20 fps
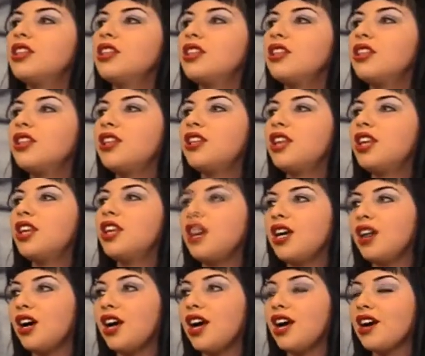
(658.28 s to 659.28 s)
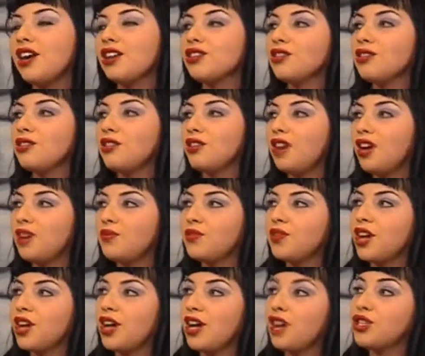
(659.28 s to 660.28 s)
Then I actually left high
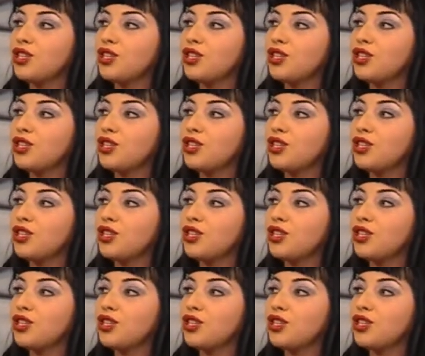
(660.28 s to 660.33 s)
school